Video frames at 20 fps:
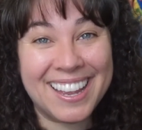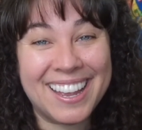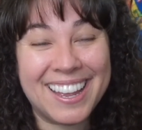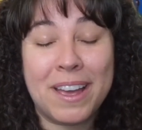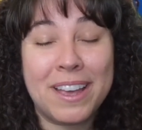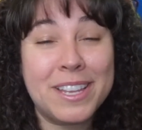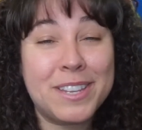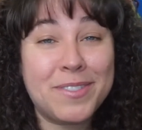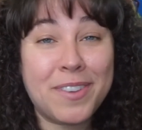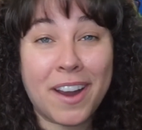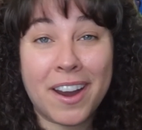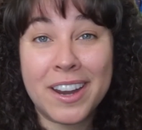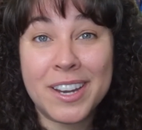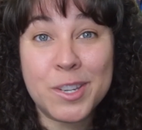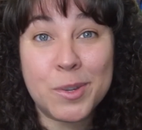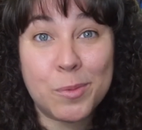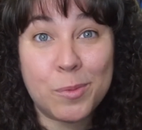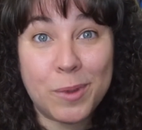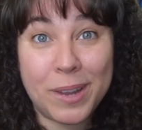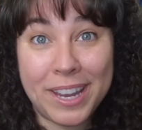As far as
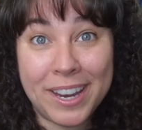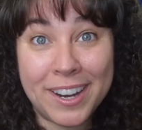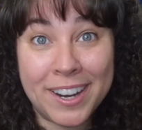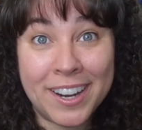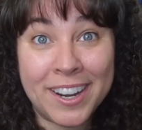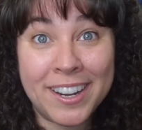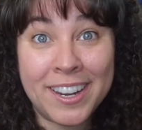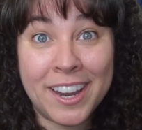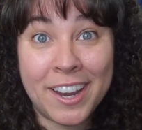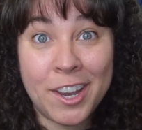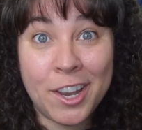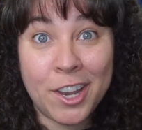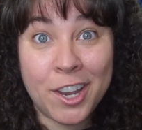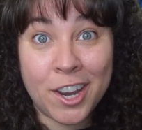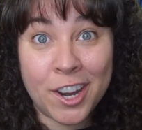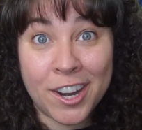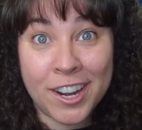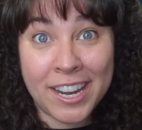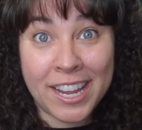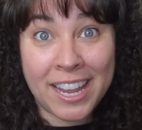weird,
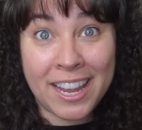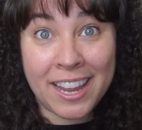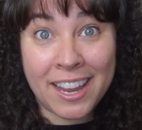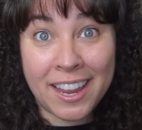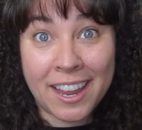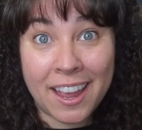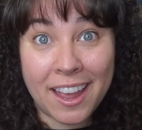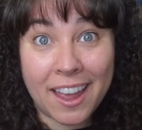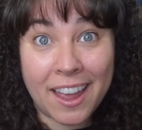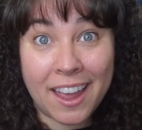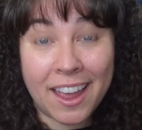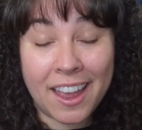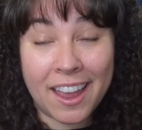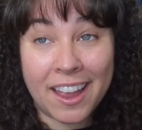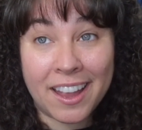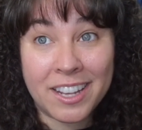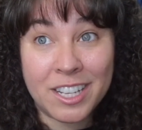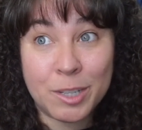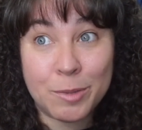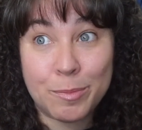nerdy,
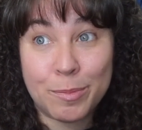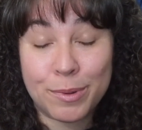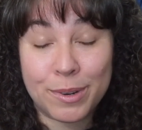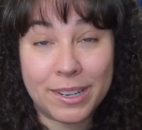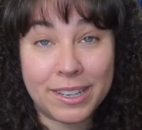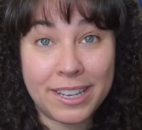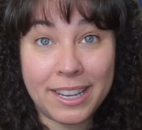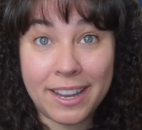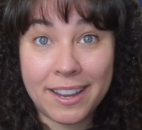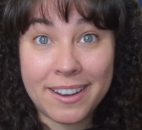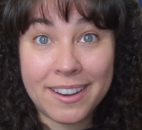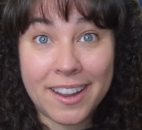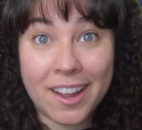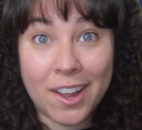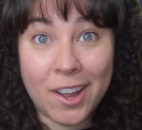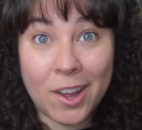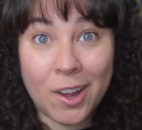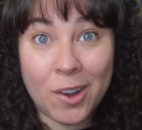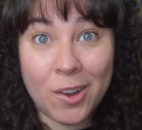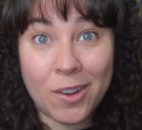and brilliant
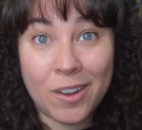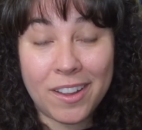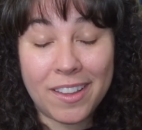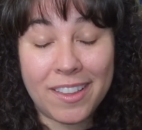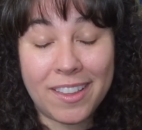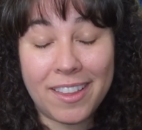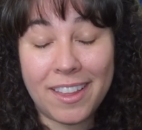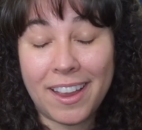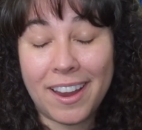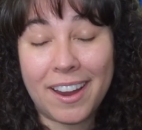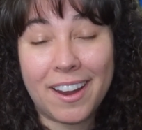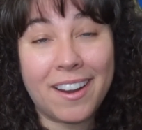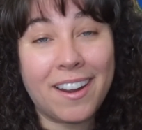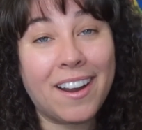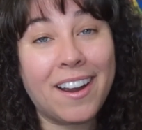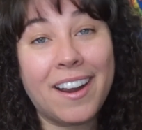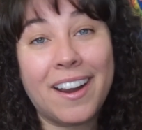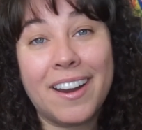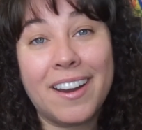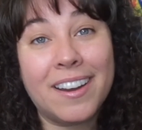go, there
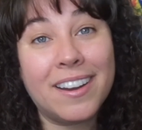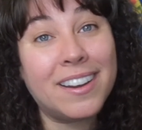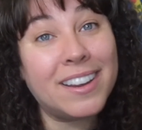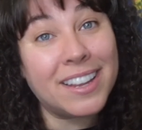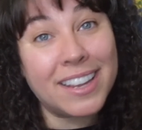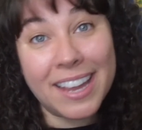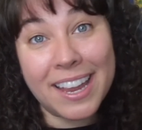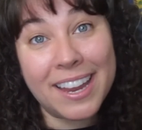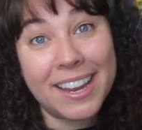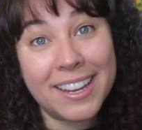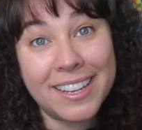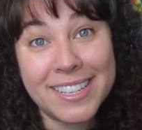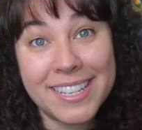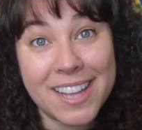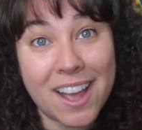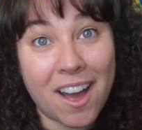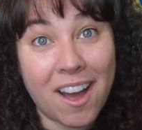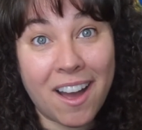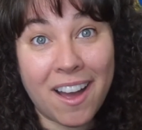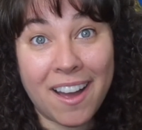are kids
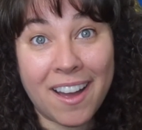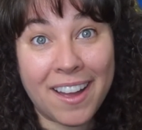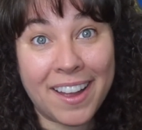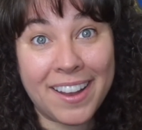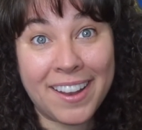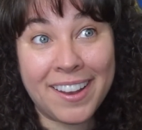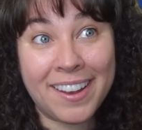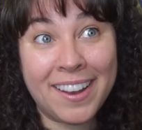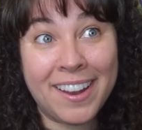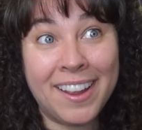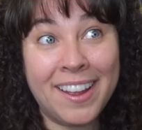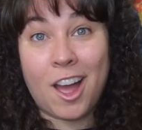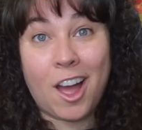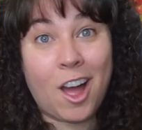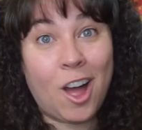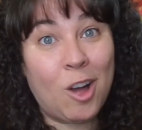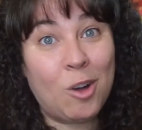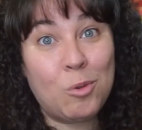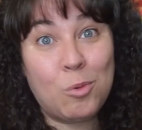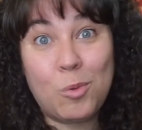on
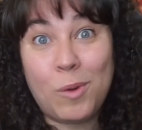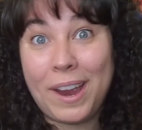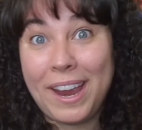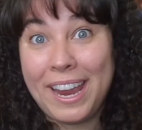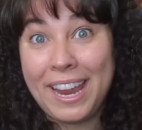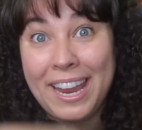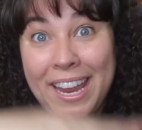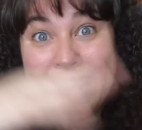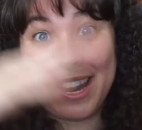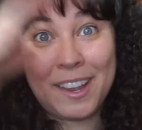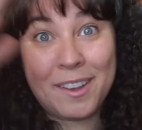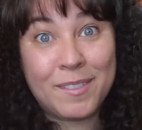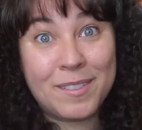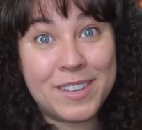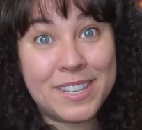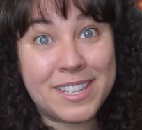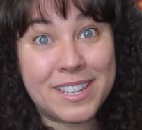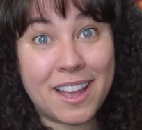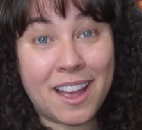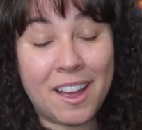all
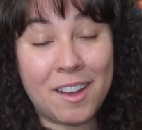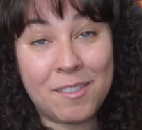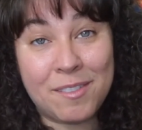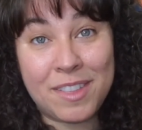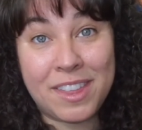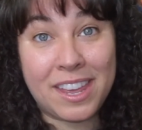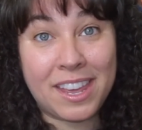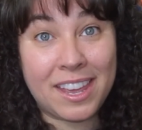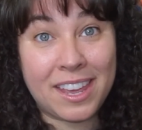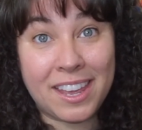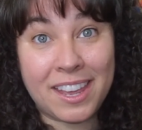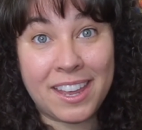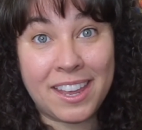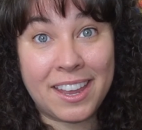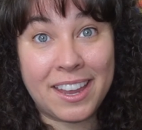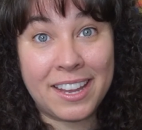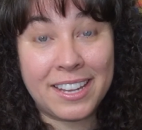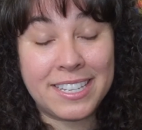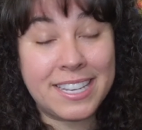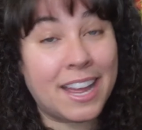waves of the
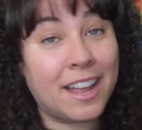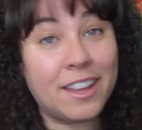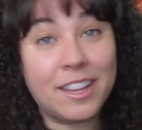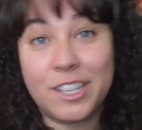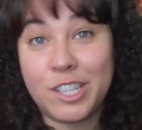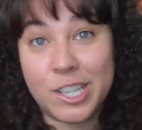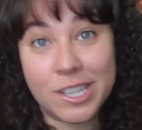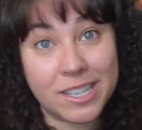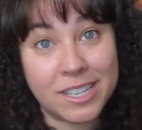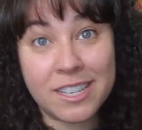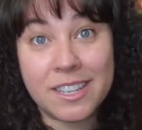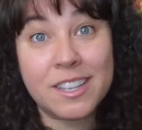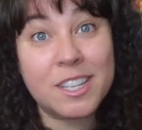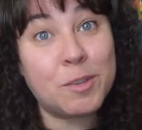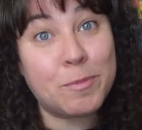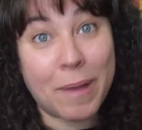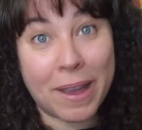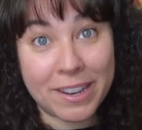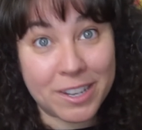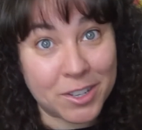intelligence
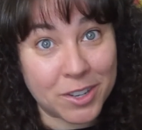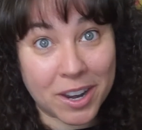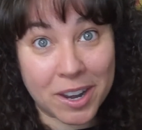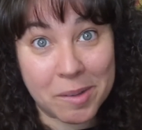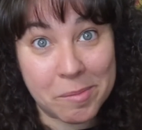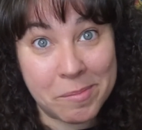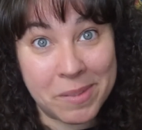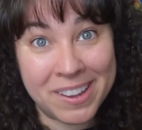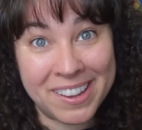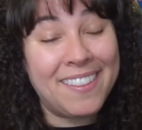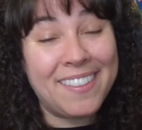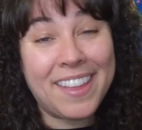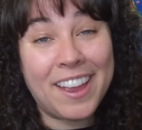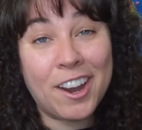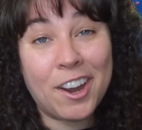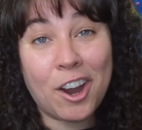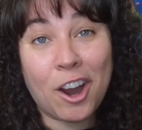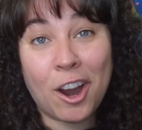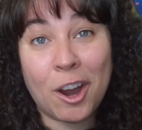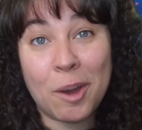spectrum. There
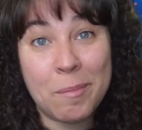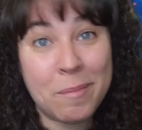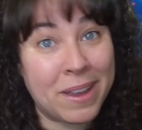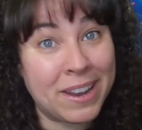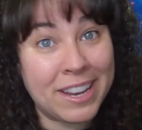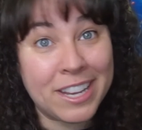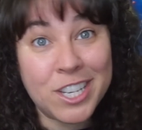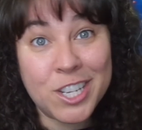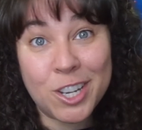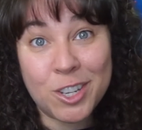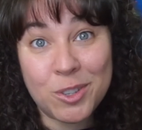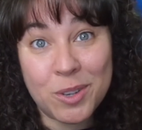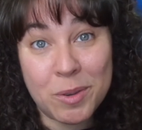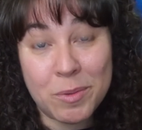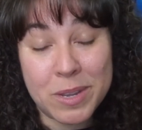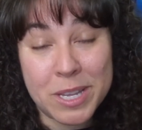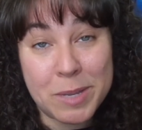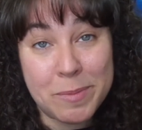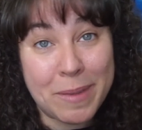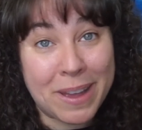are many children with
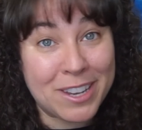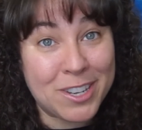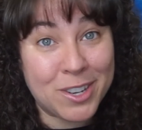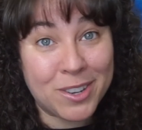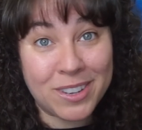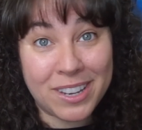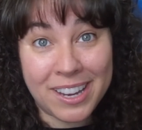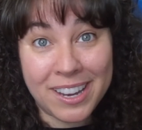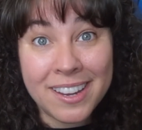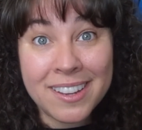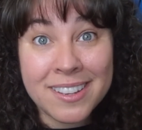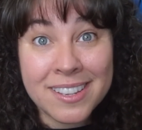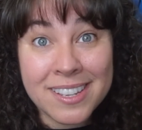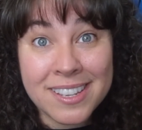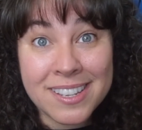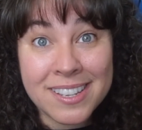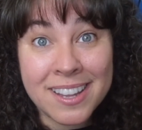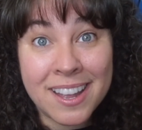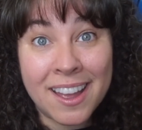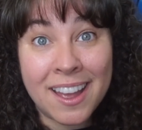special
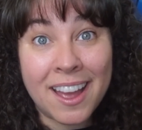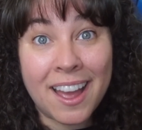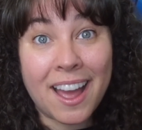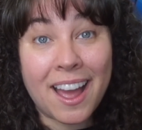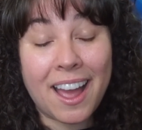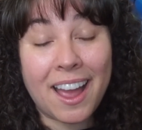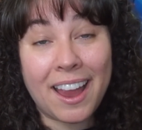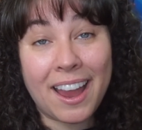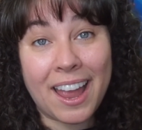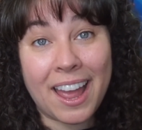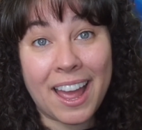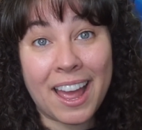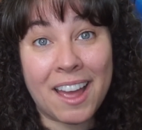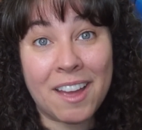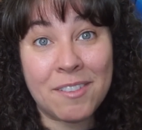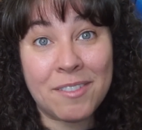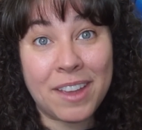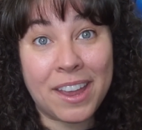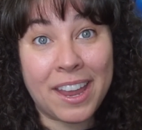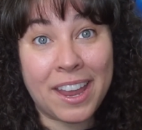needs. I have
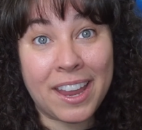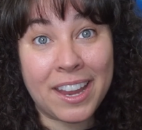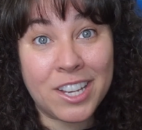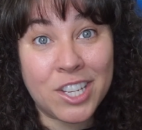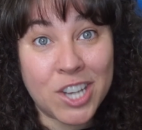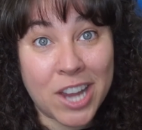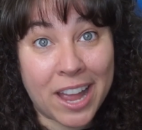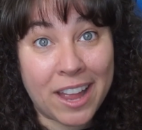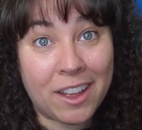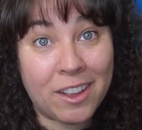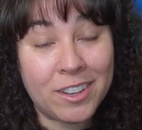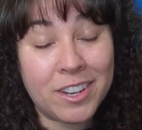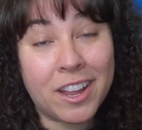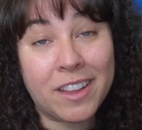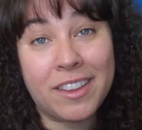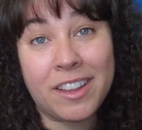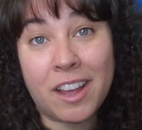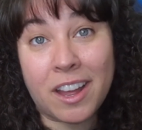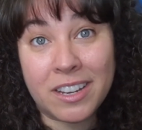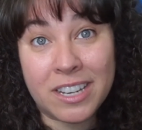a child on
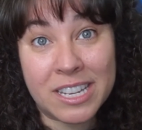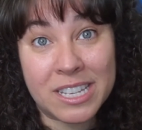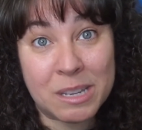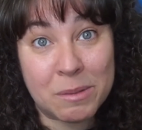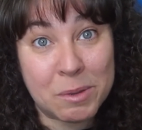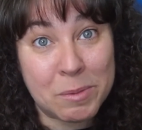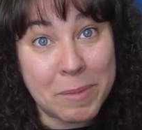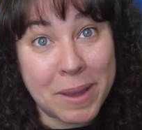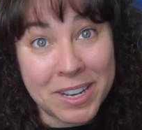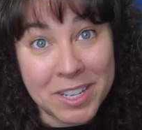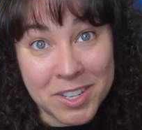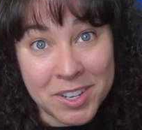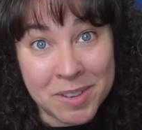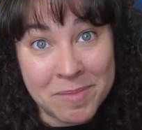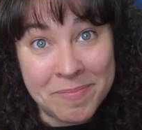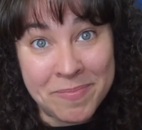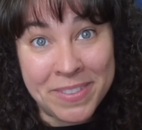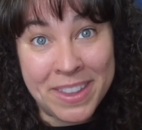the autism spectrum.